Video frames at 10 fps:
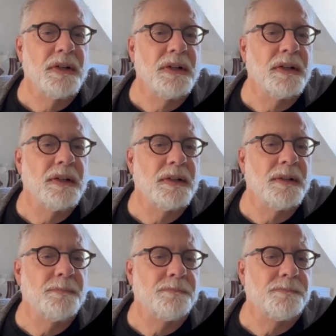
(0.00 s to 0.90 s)

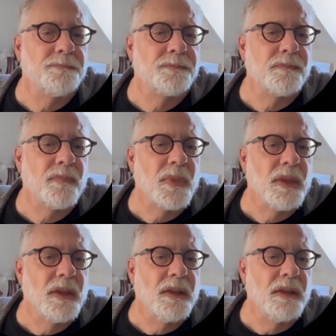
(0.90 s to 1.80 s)
Um,
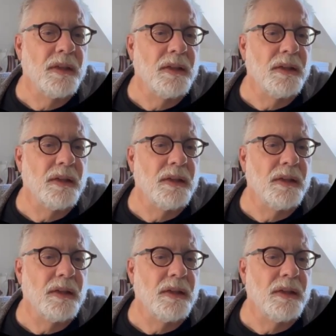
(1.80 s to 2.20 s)
uh,